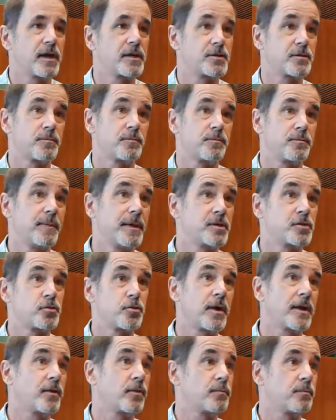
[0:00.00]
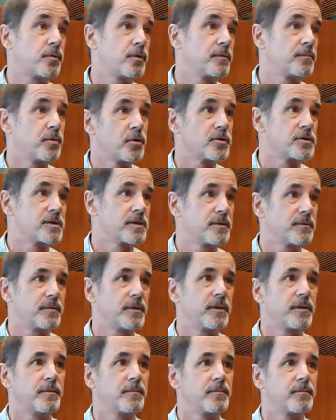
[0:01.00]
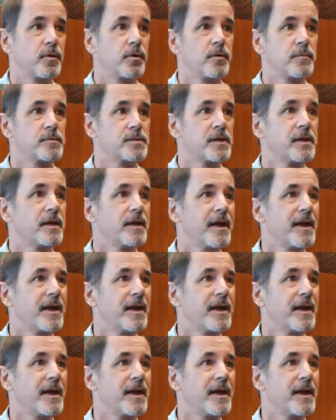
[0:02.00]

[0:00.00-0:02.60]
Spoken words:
I should make sure I don't put birds in poems.